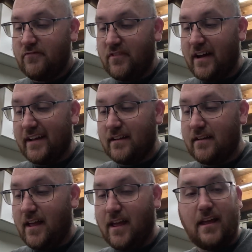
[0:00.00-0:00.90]

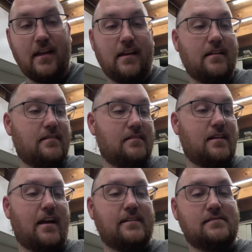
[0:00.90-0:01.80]
find a
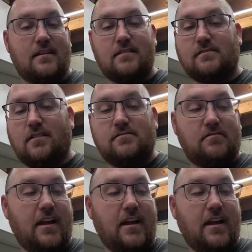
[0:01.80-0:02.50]
nice undisclosed